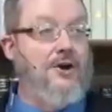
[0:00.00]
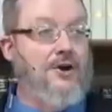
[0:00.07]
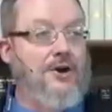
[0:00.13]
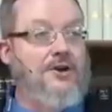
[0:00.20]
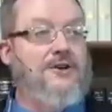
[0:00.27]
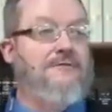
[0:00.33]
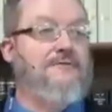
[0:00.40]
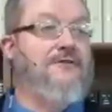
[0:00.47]

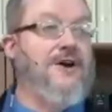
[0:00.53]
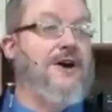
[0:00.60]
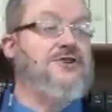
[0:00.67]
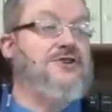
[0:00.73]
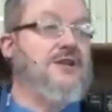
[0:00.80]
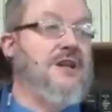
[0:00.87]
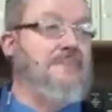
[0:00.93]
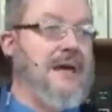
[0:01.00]
learn to
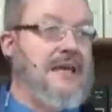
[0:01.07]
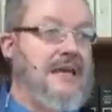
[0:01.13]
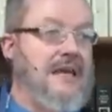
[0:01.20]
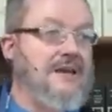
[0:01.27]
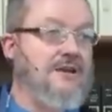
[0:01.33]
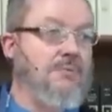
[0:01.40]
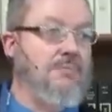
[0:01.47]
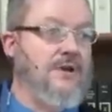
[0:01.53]
function in my
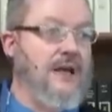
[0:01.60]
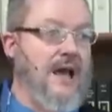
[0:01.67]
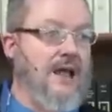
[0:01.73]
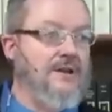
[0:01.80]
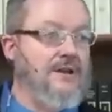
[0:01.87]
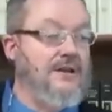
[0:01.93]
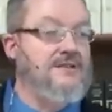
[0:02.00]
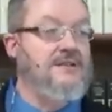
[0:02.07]
kingdom
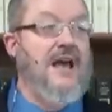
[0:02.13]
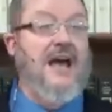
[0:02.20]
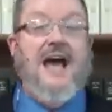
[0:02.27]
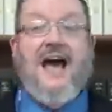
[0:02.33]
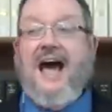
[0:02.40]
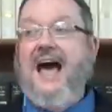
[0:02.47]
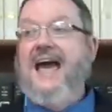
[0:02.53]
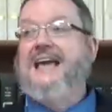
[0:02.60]
realities,
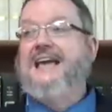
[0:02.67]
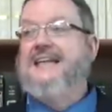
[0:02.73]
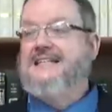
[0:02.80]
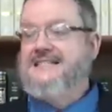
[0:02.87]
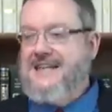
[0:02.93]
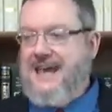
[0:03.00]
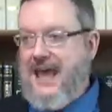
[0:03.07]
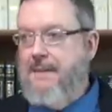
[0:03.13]
I can
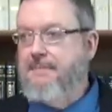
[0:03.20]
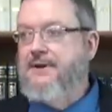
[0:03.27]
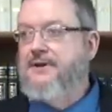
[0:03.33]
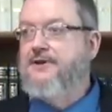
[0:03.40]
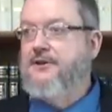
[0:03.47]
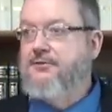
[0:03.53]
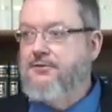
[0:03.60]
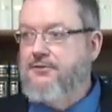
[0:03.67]
tap
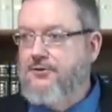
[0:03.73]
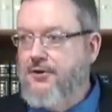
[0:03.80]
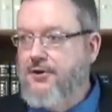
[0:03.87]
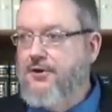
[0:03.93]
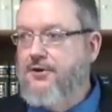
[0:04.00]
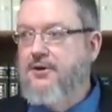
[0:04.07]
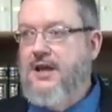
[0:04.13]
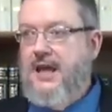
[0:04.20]
into
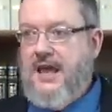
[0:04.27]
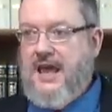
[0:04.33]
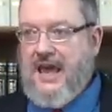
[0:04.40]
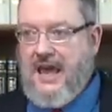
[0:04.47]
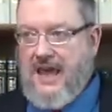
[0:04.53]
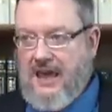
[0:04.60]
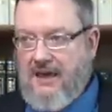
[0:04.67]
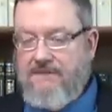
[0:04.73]
third
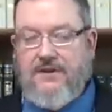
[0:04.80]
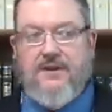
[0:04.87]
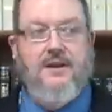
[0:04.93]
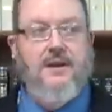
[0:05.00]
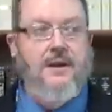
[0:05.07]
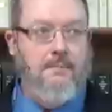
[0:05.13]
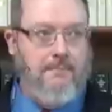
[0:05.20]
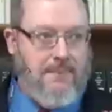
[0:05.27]
heaven
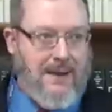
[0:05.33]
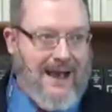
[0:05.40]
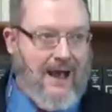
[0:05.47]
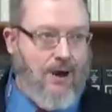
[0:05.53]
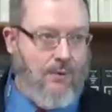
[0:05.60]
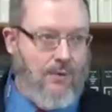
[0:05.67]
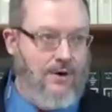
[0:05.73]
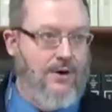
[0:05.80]

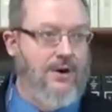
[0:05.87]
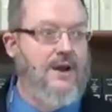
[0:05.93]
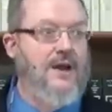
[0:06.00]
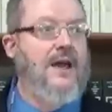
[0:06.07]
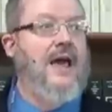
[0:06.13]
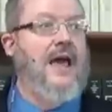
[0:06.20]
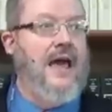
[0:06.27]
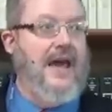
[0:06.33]
power
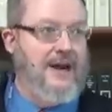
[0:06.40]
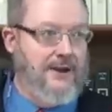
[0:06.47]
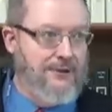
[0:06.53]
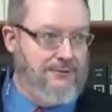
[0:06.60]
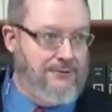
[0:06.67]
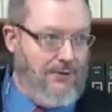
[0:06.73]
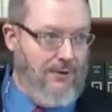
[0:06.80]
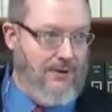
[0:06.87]
and
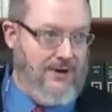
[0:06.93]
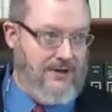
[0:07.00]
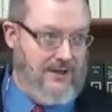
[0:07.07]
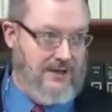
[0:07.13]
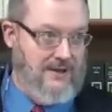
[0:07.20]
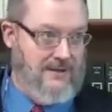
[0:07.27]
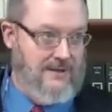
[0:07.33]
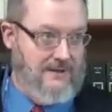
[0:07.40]

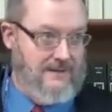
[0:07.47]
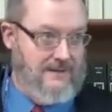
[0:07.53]
authority,